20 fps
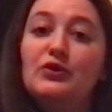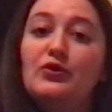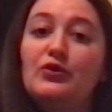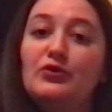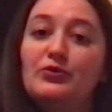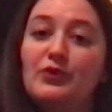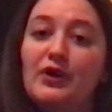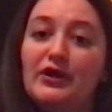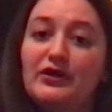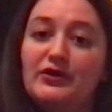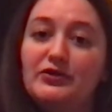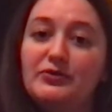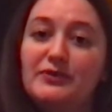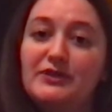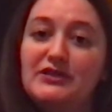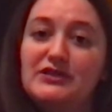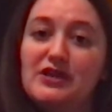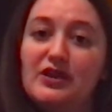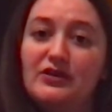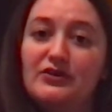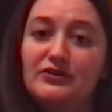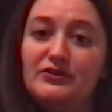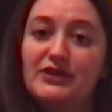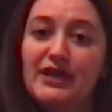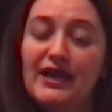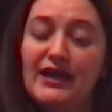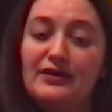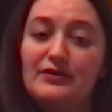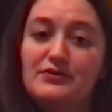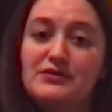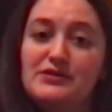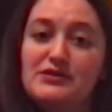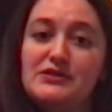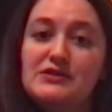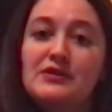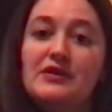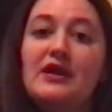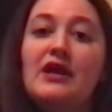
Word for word: or Ronald McDonald House,